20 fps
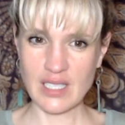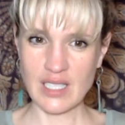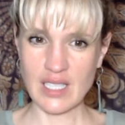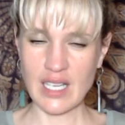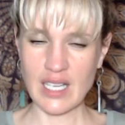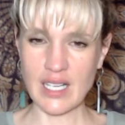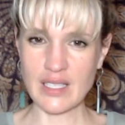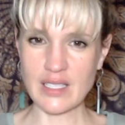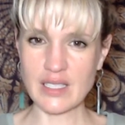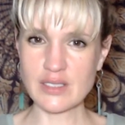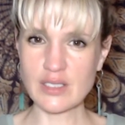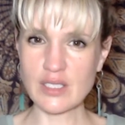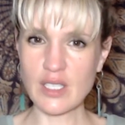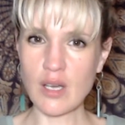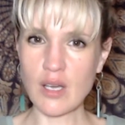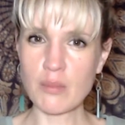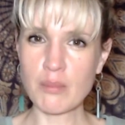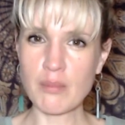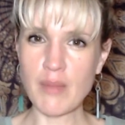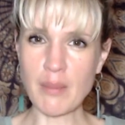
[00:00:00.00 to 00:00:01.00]
And there's no
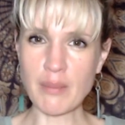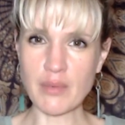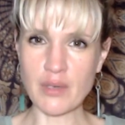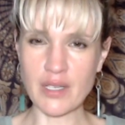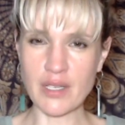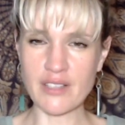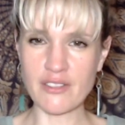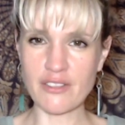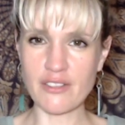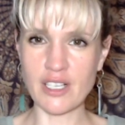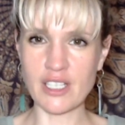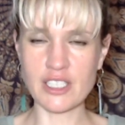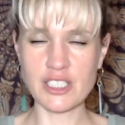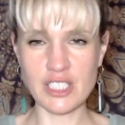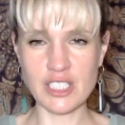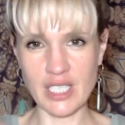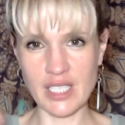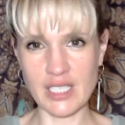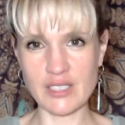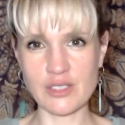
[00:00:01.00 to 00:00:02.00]
memory
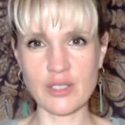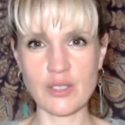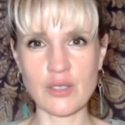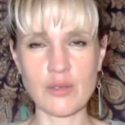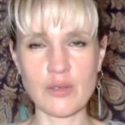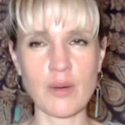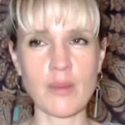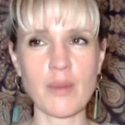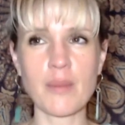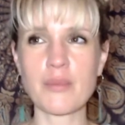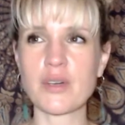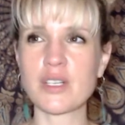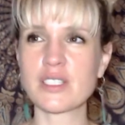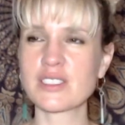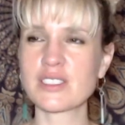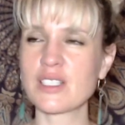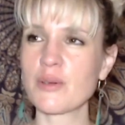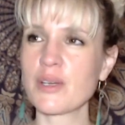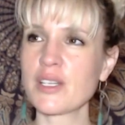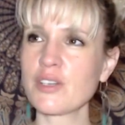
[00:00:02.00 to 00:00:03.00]
functioning to remember it.
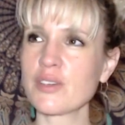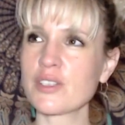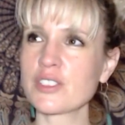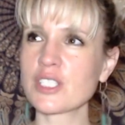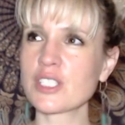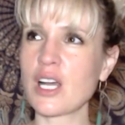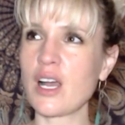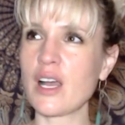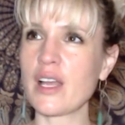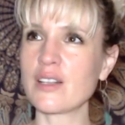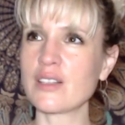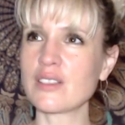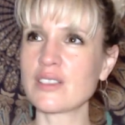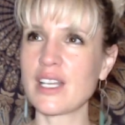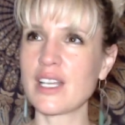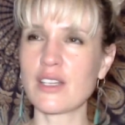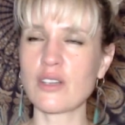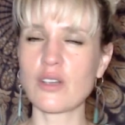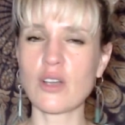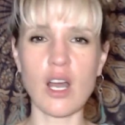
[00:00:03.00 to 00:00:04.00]
See, when you're a child,
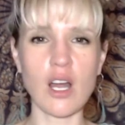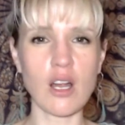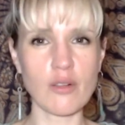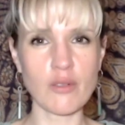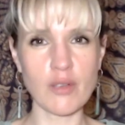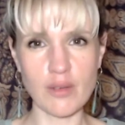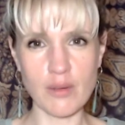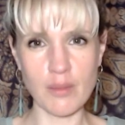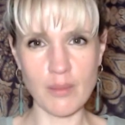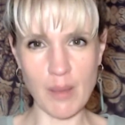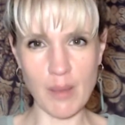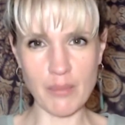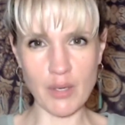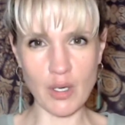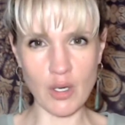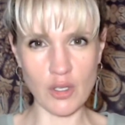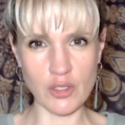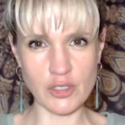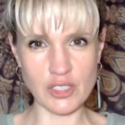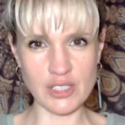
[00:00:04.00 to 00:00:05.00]
like you can't really remember
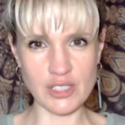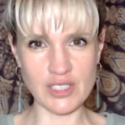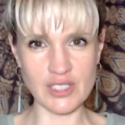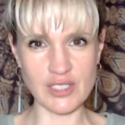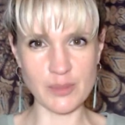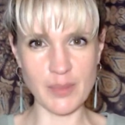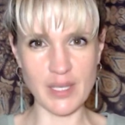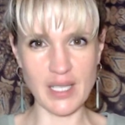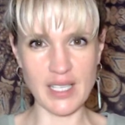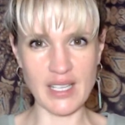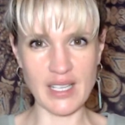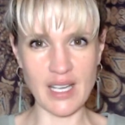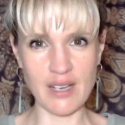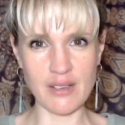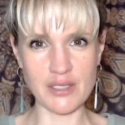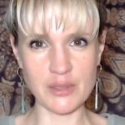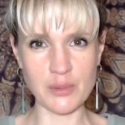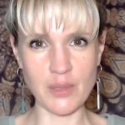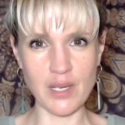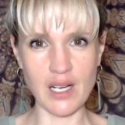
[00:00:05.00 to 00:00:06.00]
consciousness being there
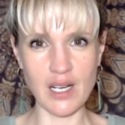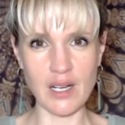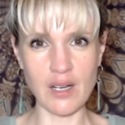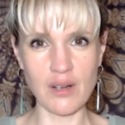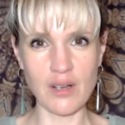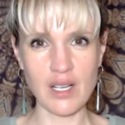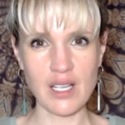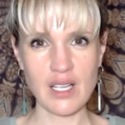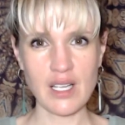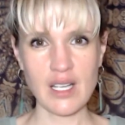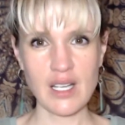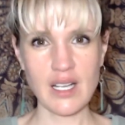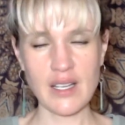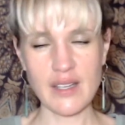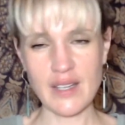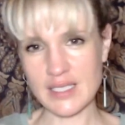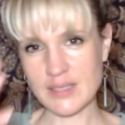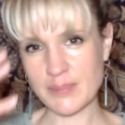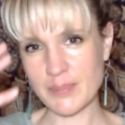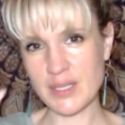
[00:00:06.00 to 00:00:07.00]
as well. And
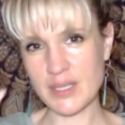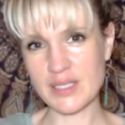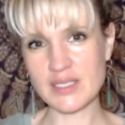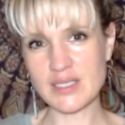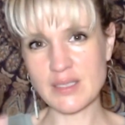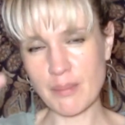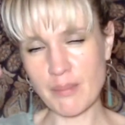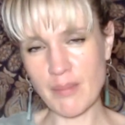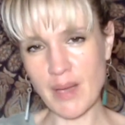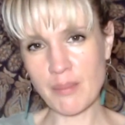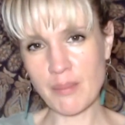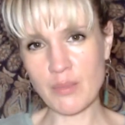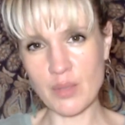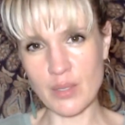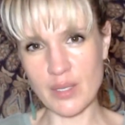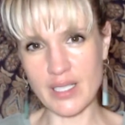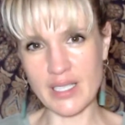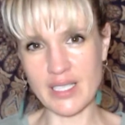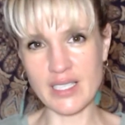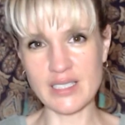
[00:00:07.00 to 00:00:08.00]
that's because the
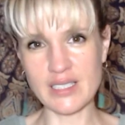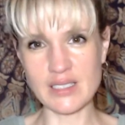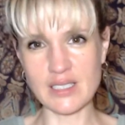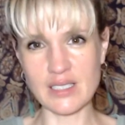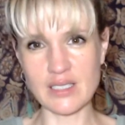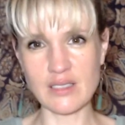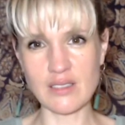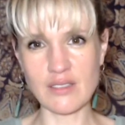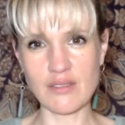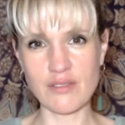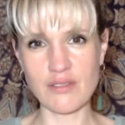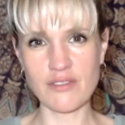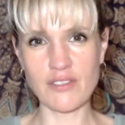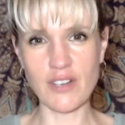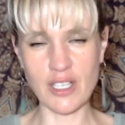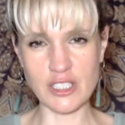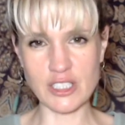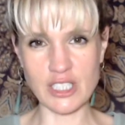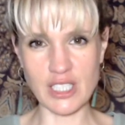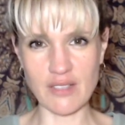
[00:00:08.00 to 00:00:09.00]
memory isn't
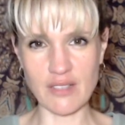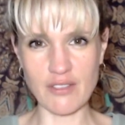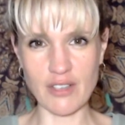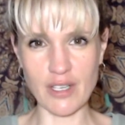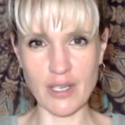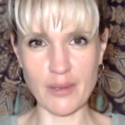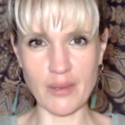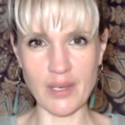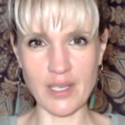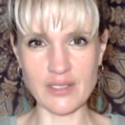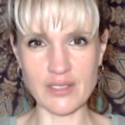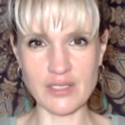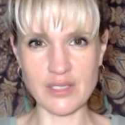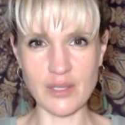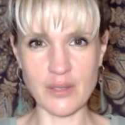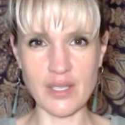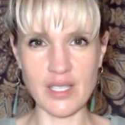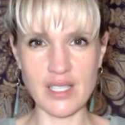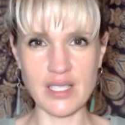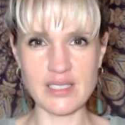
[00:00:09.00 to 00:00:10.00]
functioning very well. So
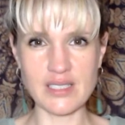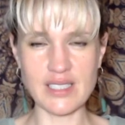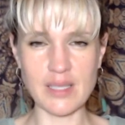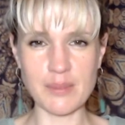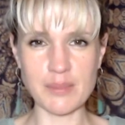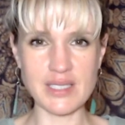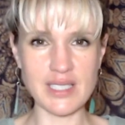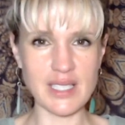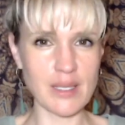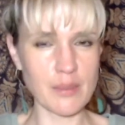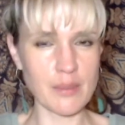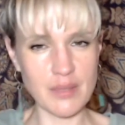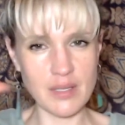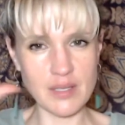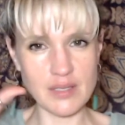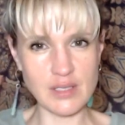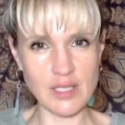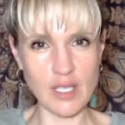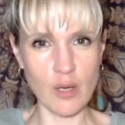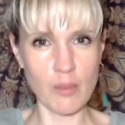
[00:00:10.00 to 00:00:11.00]
in deep sleep, there's
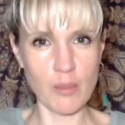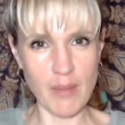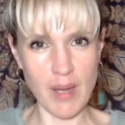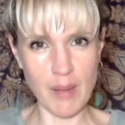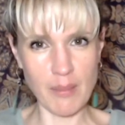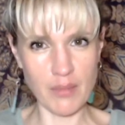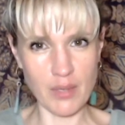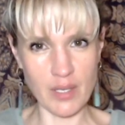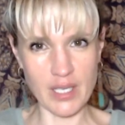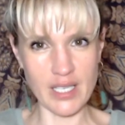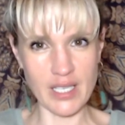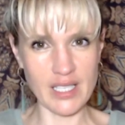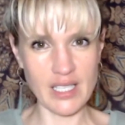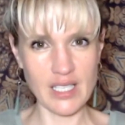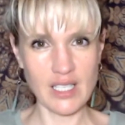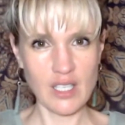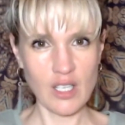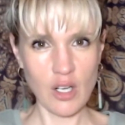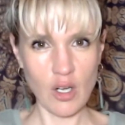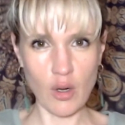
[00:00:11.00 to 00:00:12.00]
no memory
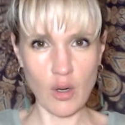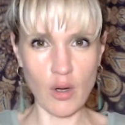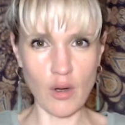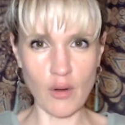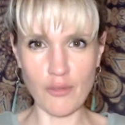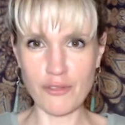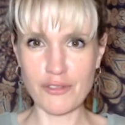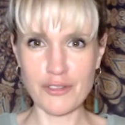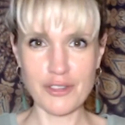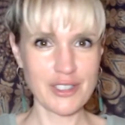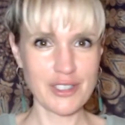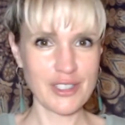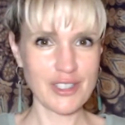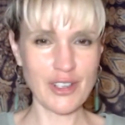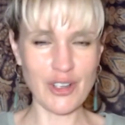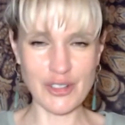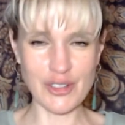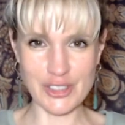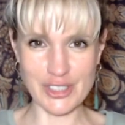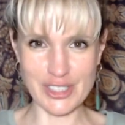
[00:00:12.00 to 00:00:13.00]
of
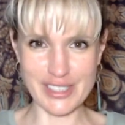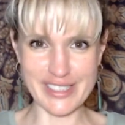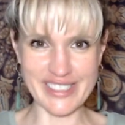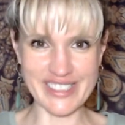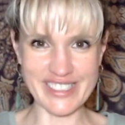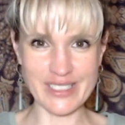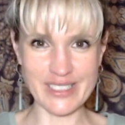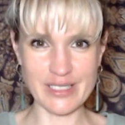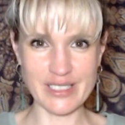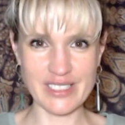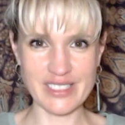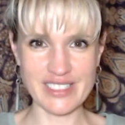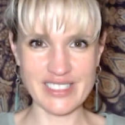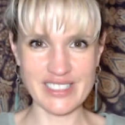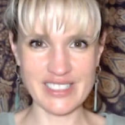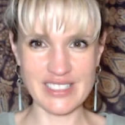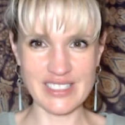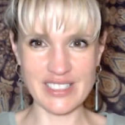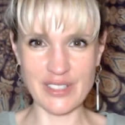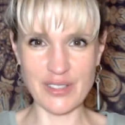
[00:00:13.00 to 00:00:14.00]
consciousness.
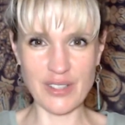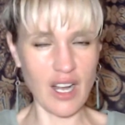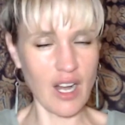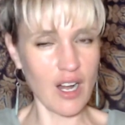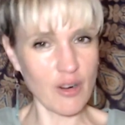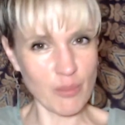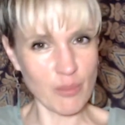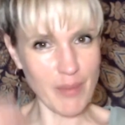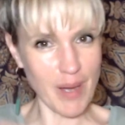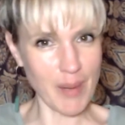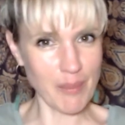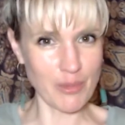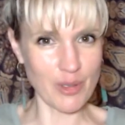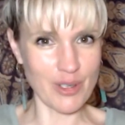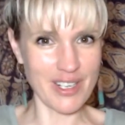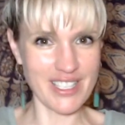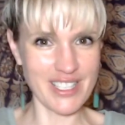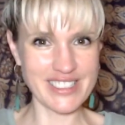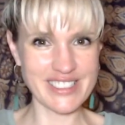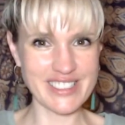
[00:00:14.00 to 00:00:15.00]
So you can't remember
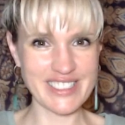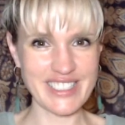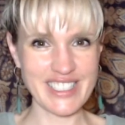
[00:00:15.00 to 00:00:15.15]
it.